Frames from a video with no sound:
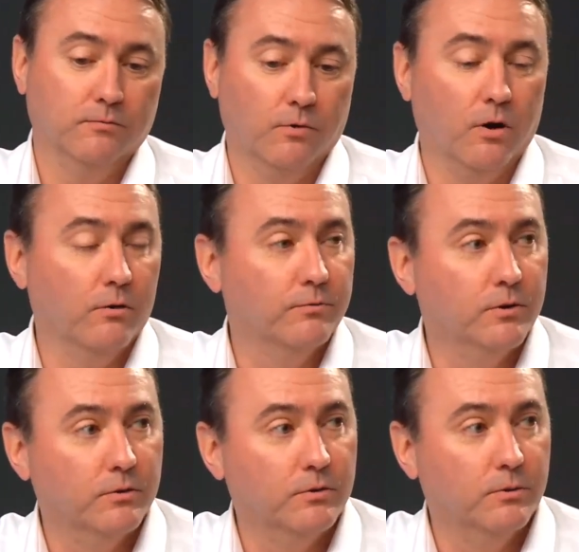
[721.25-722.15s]
involved
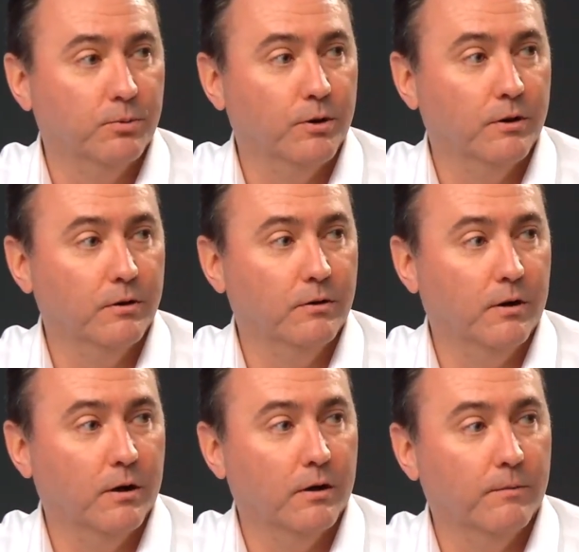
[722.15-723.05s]
to put in
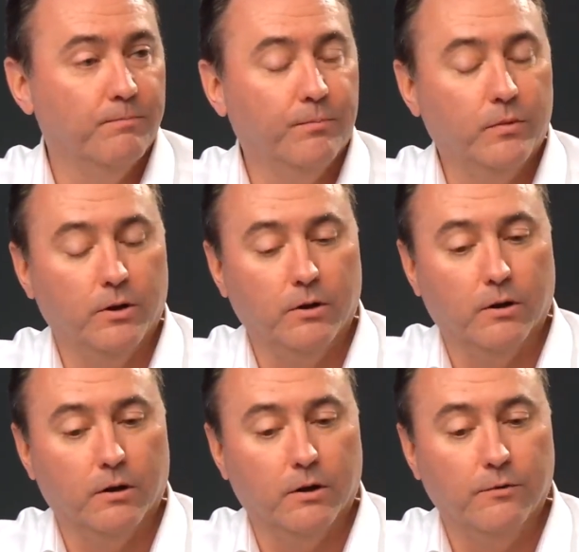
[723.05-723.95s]
the